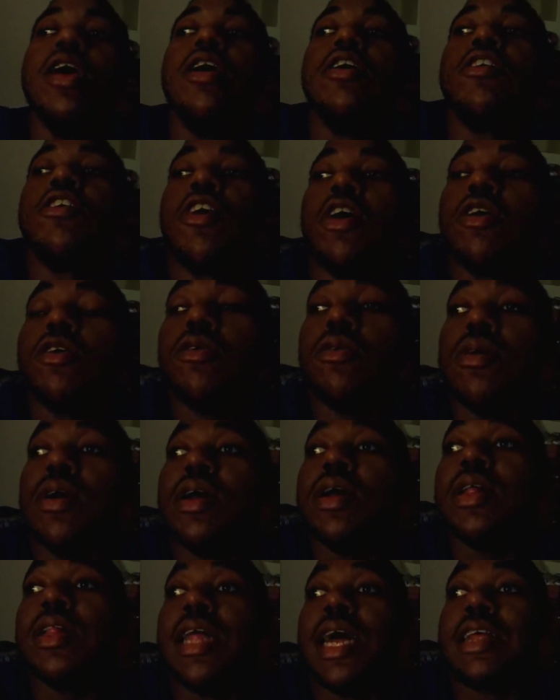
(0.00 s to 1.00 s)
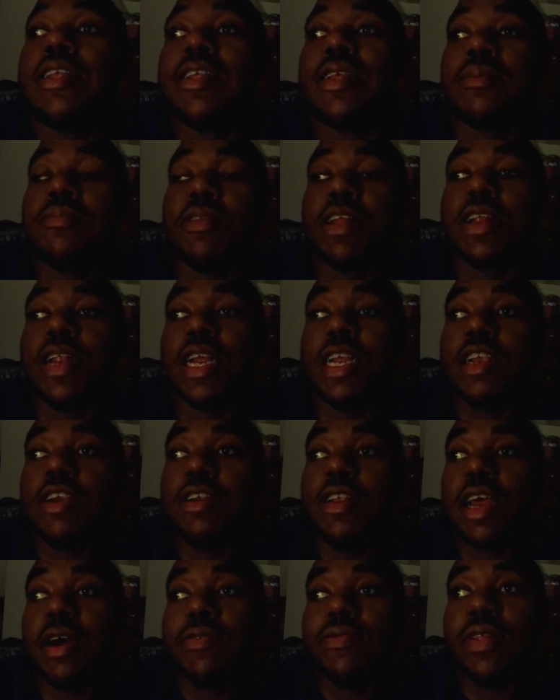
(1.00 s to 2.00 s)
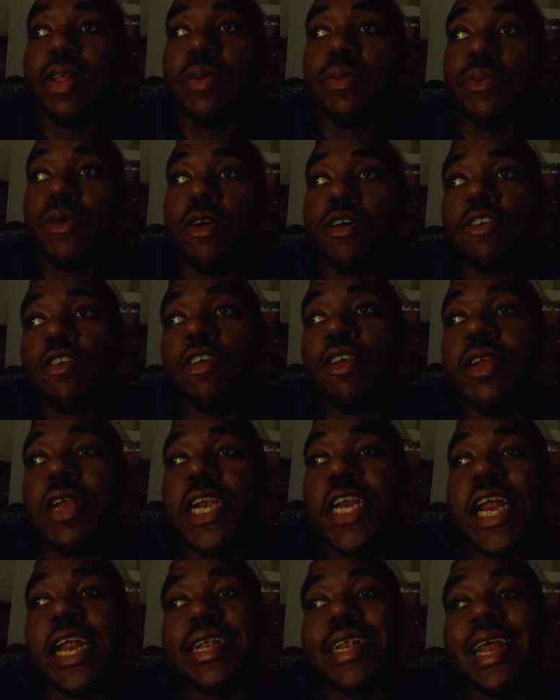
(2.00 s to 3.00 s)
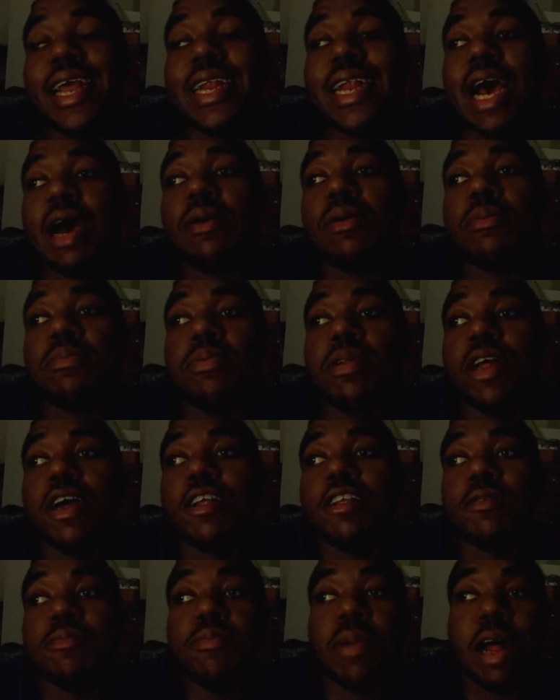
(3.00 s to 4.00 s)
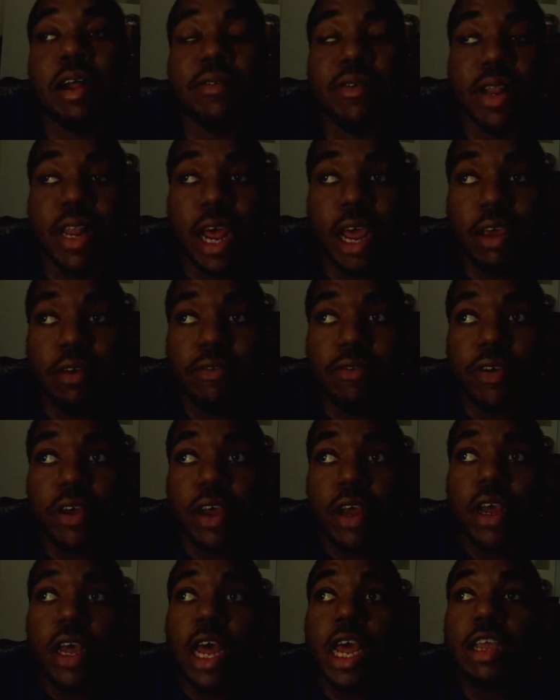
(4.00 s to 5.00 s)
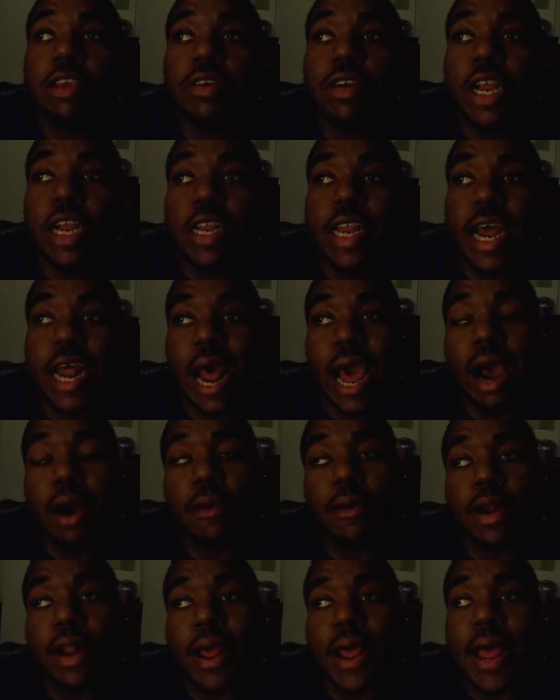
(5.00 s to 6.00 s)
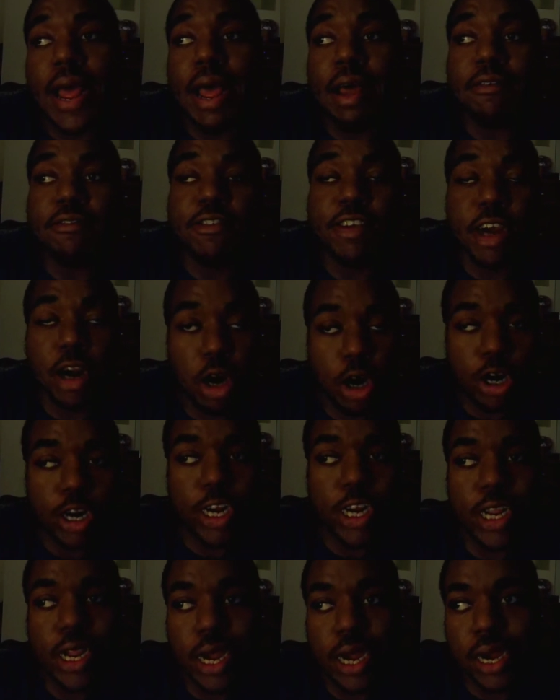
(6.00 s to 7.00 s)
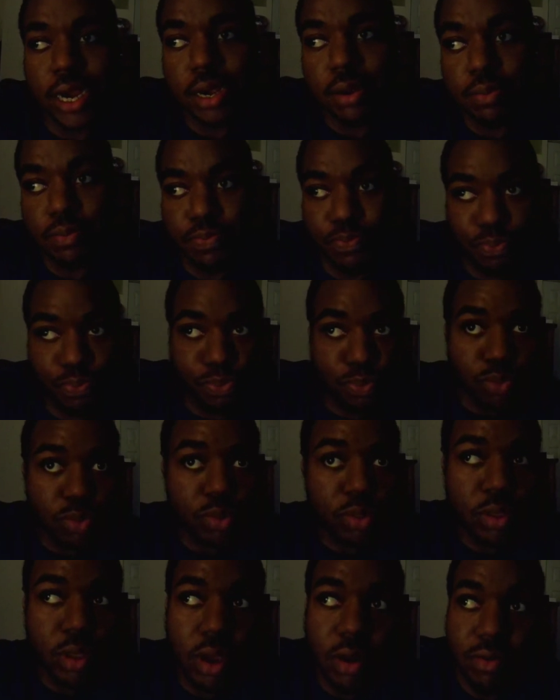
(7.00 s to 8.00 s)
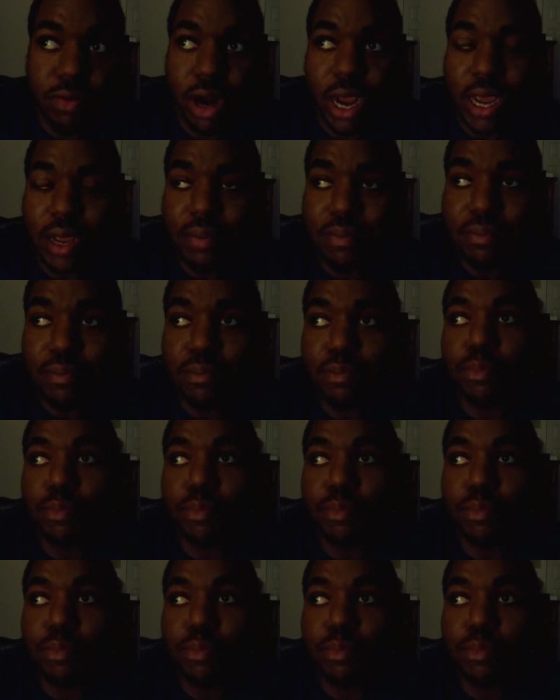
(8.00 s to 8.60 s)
So that's something that you definitely want. So you need a 10-hour plus battery life, and you need that hour and a half charge time. Right?